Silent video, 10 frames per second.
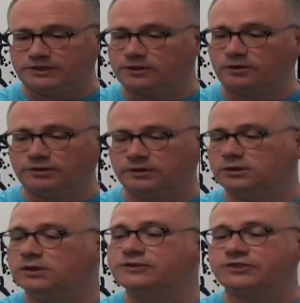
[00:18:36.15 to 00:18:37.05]
the
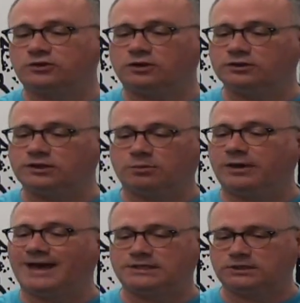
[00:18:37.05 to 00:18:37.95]
installed
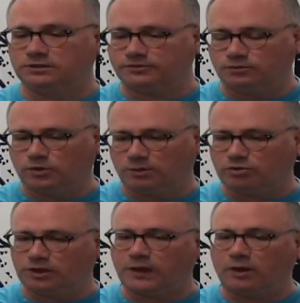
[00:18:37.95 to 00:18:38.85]
capacity, if you want to
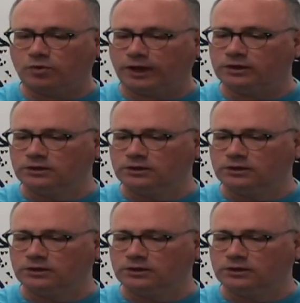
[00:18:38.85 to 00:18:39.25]
put it that way,